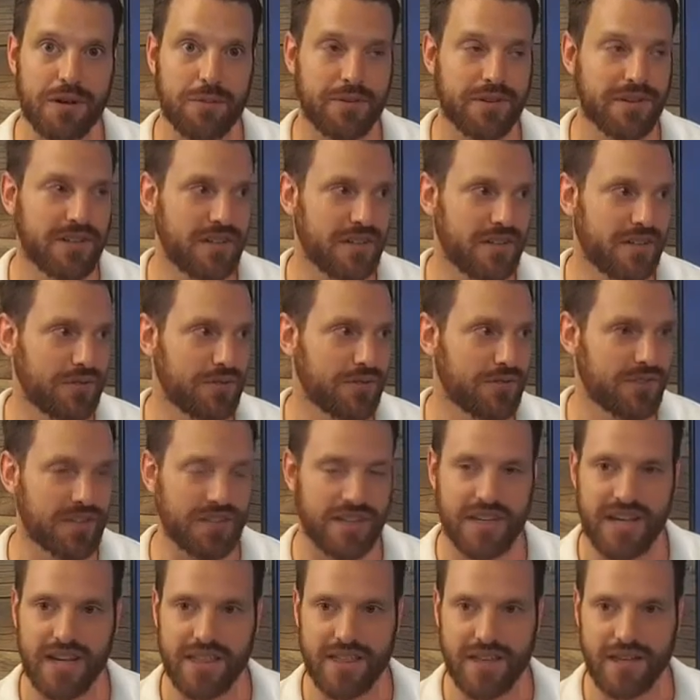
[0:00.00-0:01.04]
weapon, and he used,
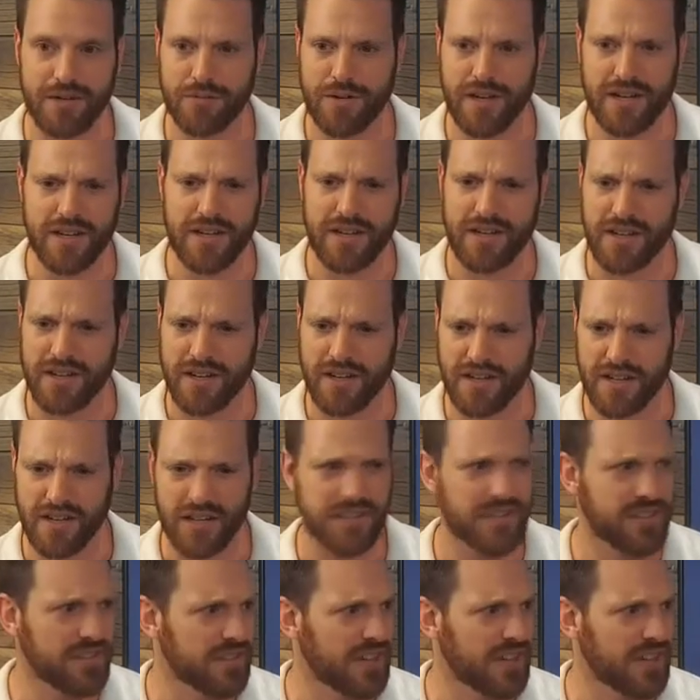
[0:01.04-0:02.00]
a, I think, a, a gun